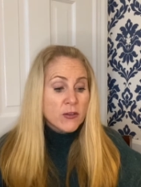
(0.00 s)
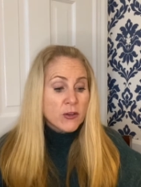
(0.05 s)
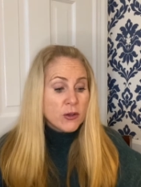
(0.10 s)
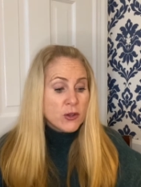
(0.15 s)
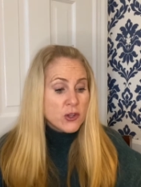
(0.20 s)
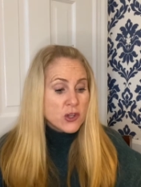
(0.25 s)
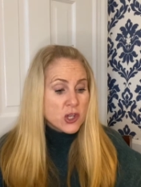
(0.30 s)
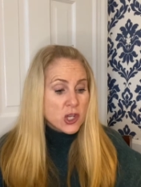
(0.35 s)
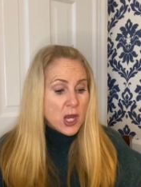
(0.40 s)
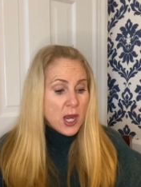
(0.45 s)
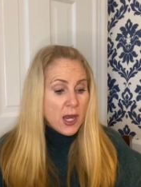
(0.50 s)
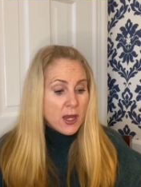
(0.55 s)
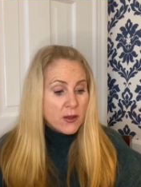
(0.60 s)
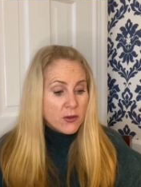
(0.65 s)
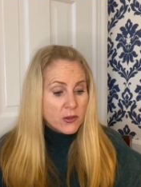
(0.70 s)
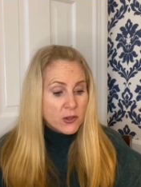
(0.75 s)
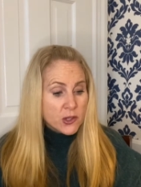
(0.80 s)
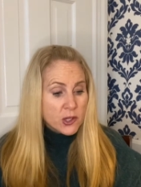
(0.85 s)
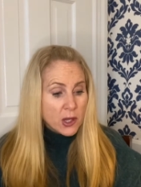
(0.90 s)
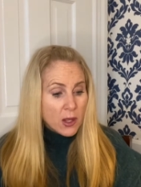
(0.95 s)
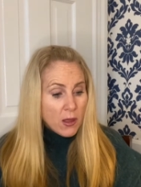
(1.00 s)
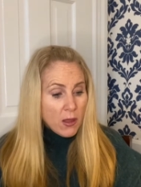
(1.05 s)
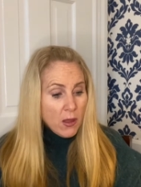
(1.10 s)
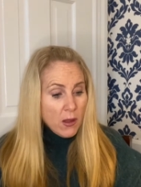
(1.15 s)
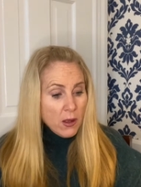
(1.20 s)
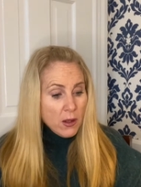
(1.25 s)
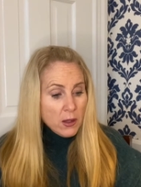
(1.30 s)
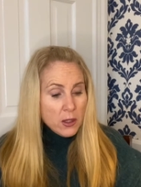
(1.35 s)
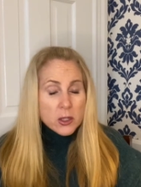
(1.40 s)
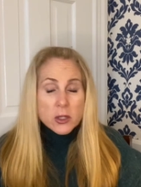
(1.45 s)
could change.
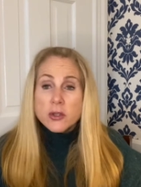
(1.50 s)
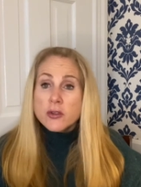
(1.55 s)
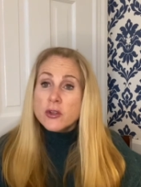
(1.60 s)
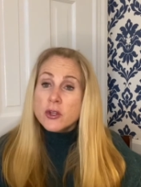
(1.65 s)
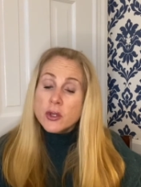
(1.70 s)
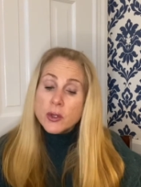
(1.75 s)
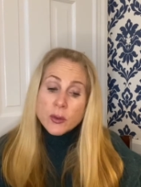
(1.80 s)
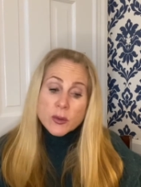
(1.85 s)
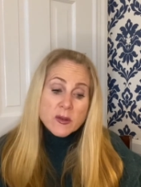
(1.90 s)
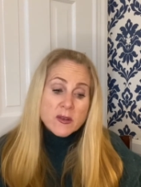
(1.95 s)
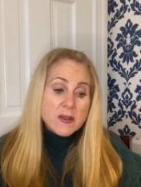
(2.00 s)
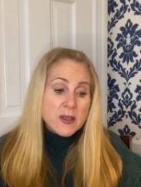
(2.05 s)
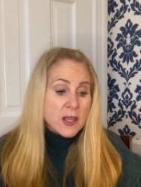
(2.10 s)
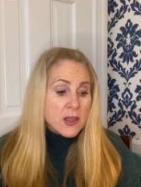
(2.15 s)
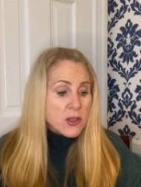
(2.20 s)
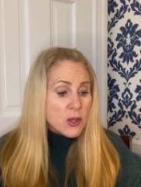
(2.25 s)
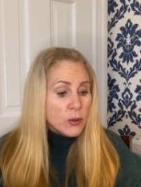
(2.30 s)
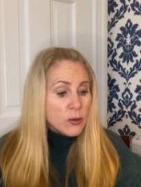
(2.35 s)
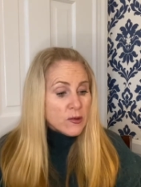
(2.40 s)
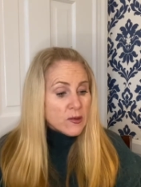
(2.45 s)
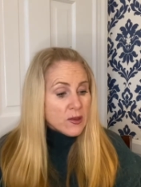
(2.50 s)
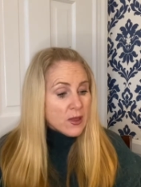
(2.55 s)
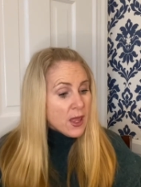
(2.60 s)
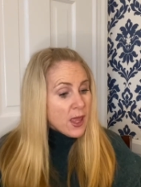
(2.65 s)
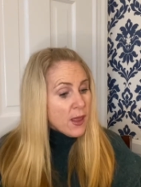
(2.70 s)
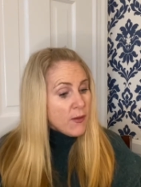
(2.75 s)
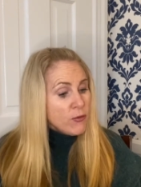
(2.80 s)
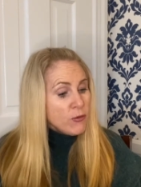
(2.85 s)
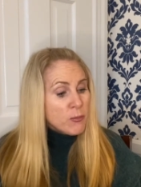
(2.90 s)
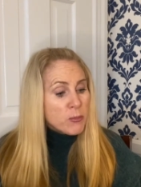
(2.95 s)
Do you see those
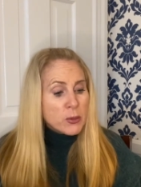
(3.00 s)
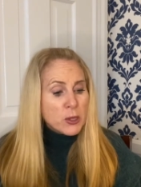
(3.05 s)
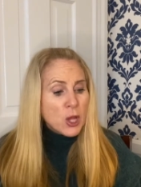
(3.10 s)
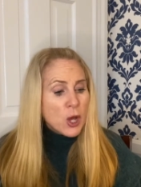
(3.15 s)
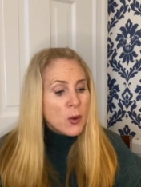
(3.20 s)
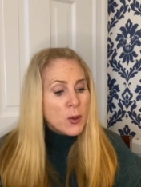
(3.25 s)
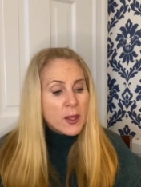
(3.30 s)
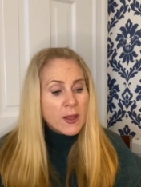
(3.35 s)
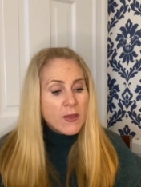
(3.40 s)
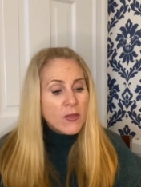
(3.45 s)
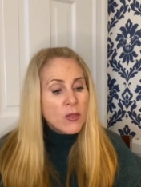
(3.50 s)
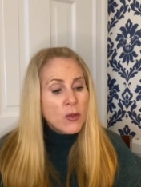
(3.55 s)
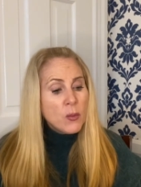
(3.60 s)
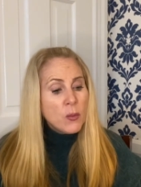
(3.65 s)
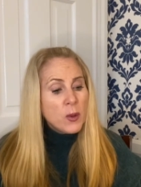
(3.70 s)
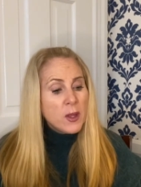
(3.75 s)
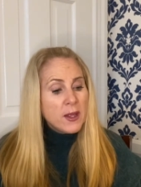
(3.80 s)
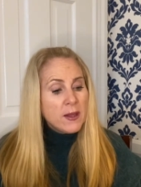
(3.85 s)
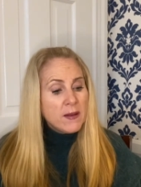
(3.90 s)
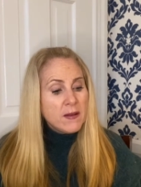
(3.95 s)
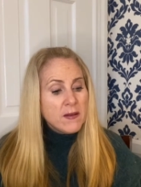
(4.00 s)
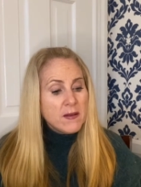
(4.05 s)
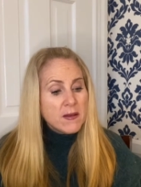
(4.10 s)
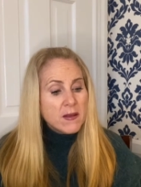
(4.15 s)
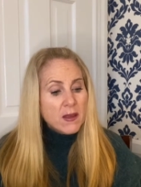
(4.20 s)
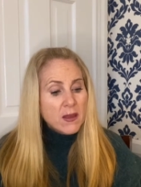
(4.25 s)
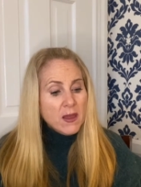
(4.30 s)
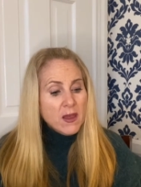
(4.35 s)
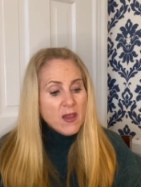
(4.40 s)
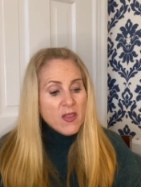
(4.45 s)
leaves blowing in the wind?
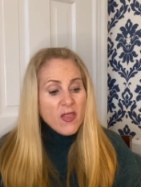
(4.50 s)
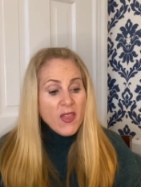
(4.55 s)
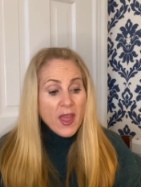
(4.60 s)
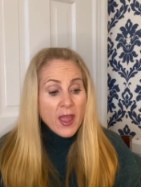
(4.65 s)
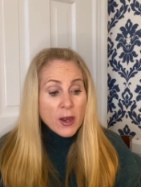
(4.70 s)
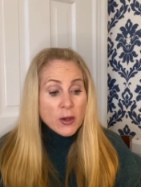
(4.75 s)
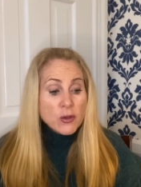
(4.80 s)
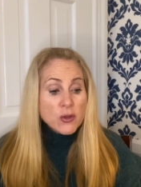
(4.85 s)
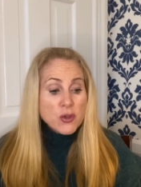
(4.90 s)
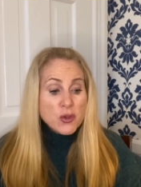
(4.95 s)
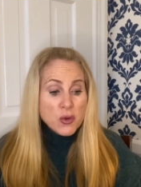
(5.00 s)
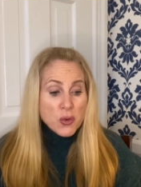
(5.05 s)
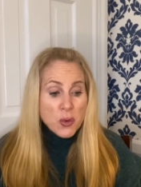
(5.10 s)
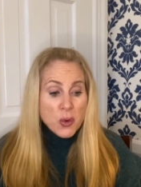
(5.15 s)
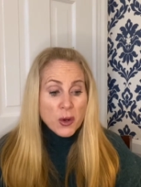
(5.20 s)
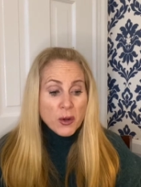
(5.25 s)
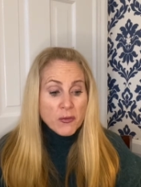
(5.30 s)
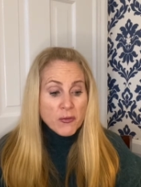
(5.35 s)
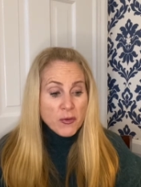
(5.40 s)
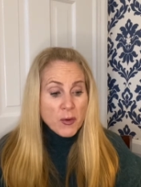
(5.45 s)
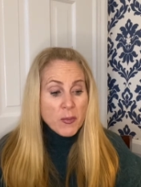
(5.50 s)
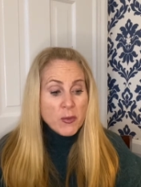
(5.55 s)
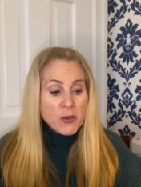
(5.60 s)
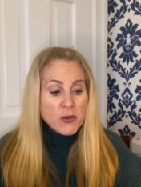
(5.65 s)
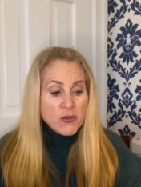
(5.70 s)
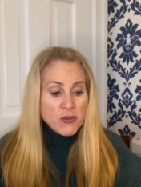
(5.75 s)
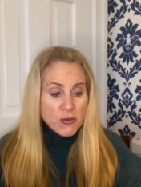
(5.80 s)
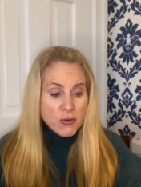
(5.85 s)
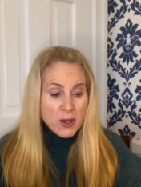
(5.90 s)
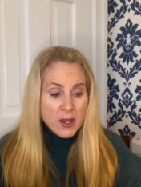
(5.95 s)
They are torn from the
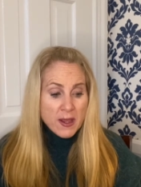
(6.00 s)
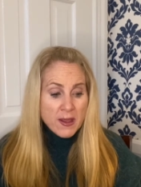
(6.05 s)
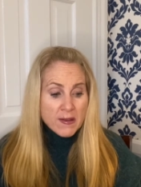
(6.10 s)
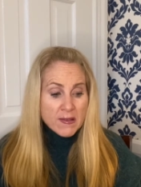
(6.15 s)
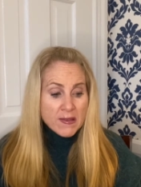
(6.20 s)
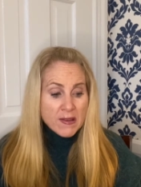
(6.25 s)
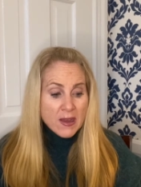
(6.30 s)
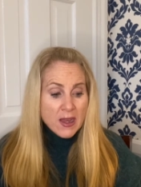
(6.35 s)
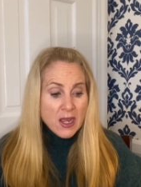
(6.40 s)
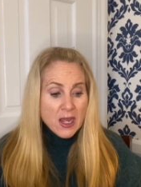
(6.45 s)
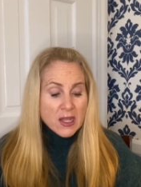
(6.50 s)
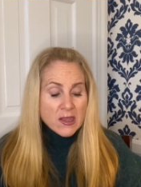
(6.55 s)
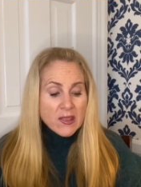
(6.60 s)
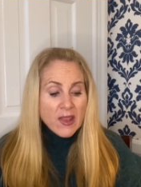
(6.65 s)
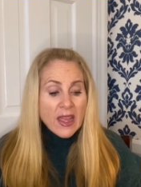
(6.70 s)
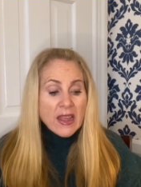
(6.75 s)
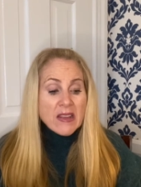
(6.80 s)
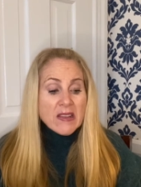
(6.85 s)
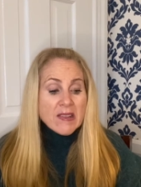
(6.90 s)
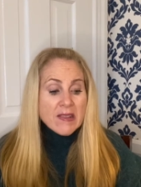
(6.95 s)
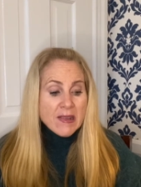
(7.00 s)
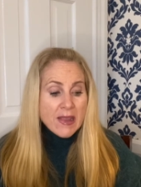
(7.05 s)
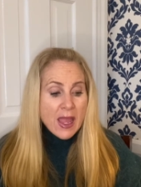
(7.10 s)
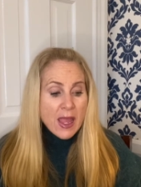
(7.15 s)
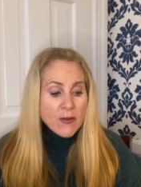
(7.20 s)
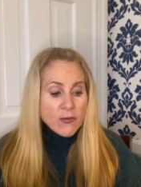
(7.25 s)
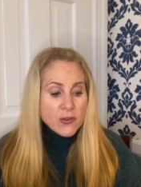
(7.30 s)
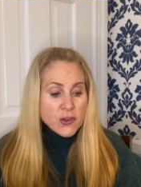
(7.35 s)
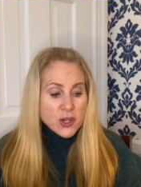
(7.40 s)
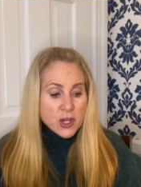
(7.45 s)
trees like
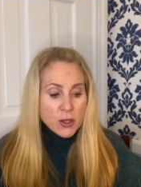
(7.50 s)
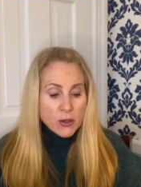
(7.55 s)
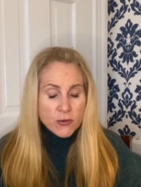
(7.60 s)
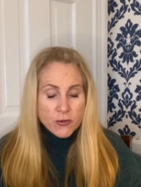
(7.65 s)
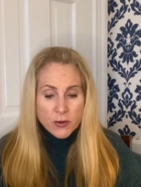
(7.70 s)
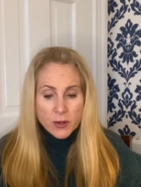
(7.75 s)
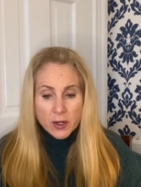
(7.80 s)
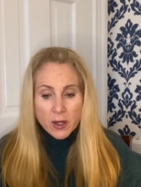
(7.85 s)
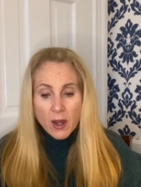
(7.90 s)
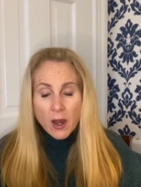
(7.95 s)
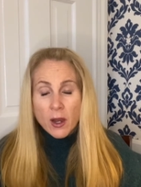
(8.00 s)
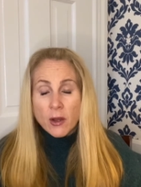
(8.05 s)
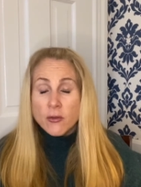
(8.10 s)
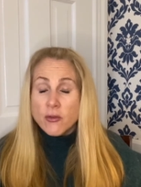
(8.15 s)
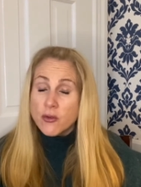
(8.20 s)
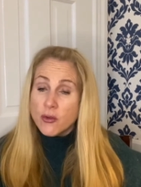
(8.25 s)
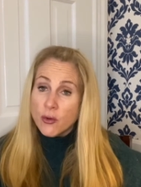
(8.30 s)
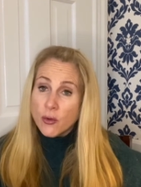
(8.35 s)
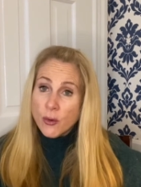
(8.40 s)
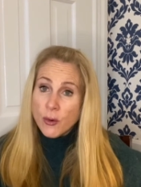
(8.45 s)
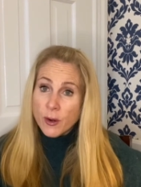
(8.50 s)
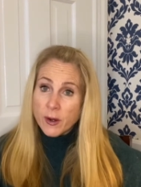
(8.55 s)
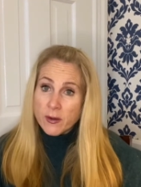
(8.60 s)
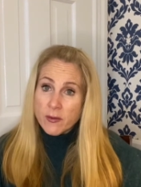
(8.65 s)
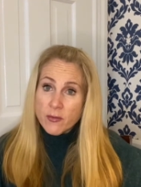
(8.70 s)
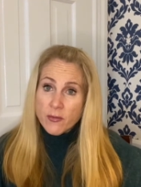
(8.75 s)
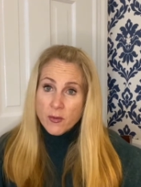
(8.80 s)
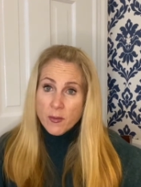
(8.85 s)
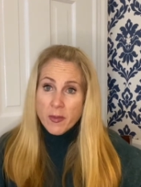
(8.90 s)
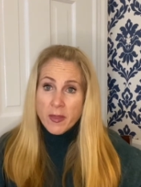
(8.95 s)
slave children are torn
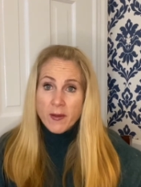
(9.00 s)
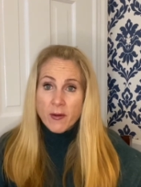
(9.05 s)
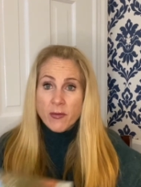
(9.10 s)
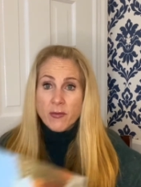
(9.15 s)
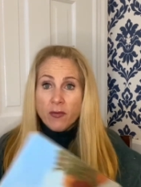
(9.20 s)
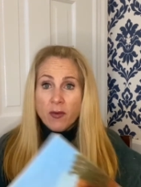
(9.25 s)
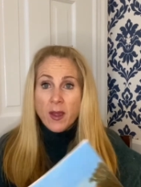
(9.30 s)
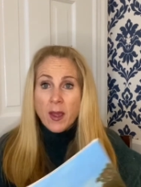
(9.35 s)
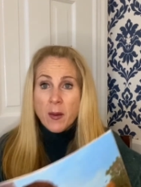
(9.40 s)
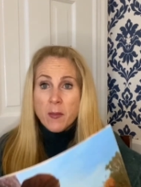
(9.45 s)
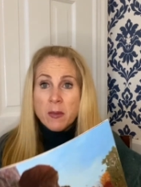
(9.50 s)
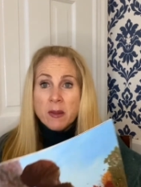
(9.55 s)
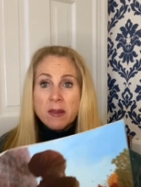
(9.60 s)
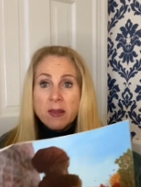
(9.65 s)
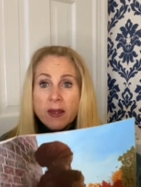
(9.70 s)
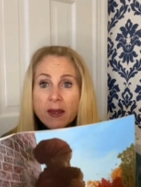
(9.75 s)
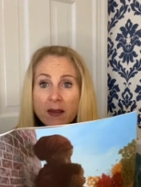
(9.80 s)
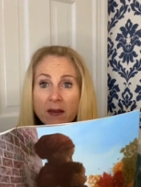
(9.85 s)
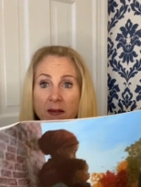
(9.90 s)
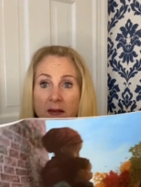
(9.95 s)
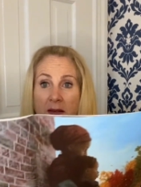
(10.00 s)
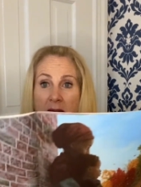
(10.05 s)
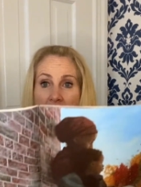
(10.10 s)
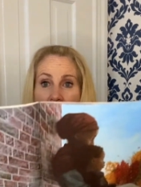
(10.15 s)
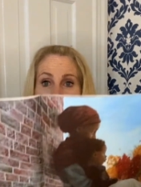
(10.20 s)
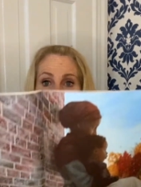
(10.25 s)
from their families.